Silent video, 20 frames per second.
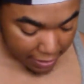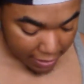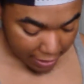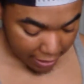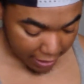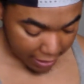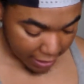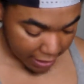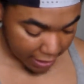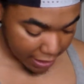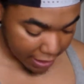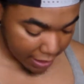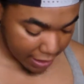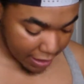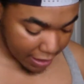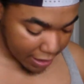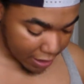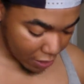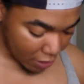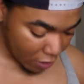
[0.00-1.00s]

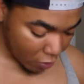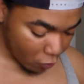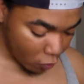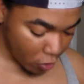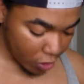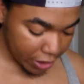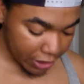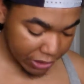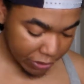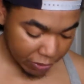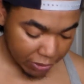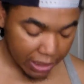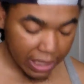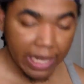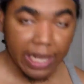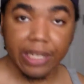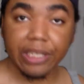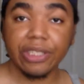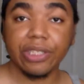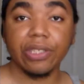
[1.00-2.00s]
Uh, I wore this one
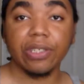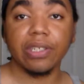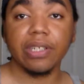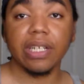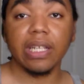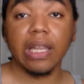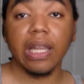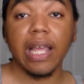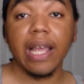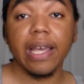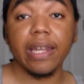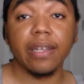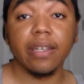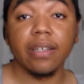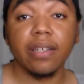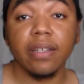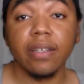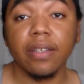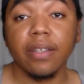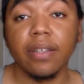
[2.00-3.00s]
last year in
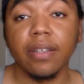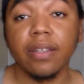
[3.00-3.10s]
Atlanta.